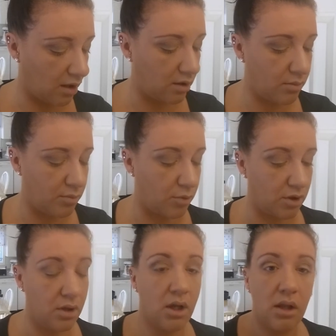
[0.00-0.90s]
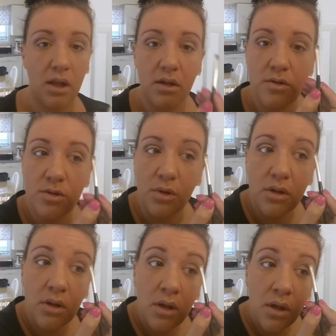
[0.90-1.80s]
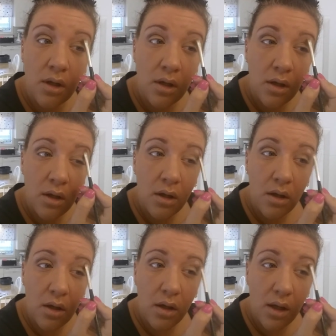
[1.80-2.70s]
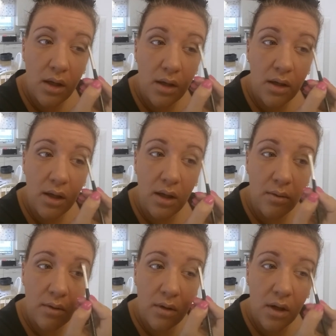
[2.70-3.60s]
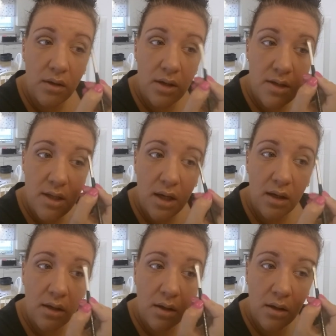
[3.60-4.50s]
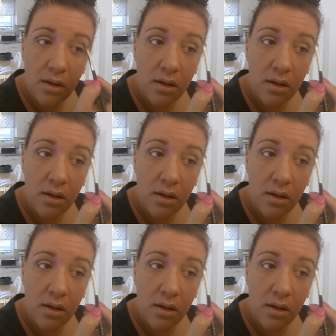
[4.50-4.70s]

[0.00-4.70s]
a little bit more than usual. And again, on this side.